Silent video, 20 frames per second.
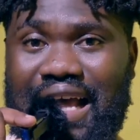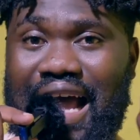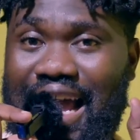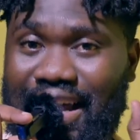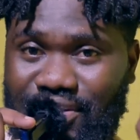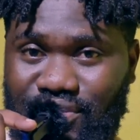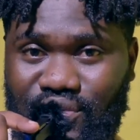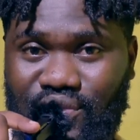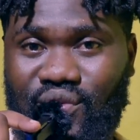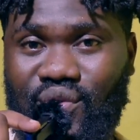
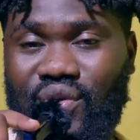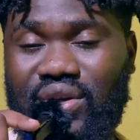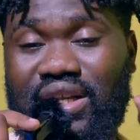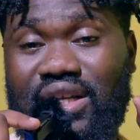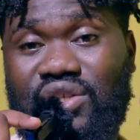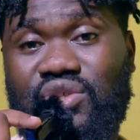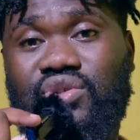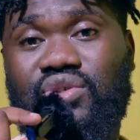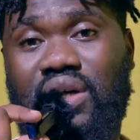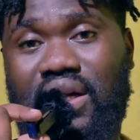I do know
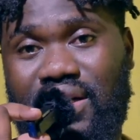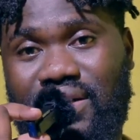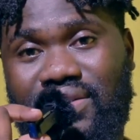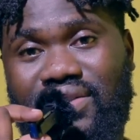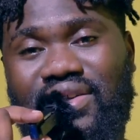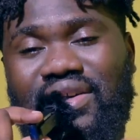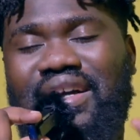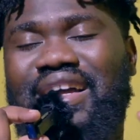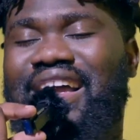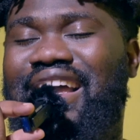the
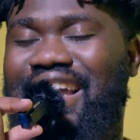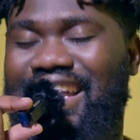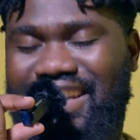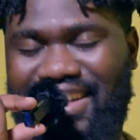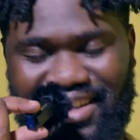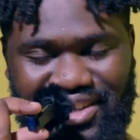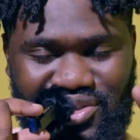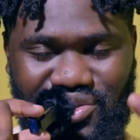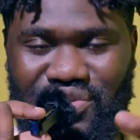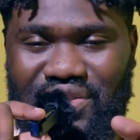struggle and
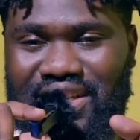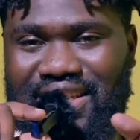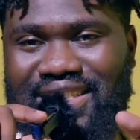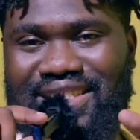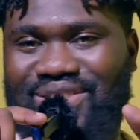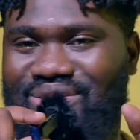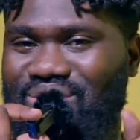the stress.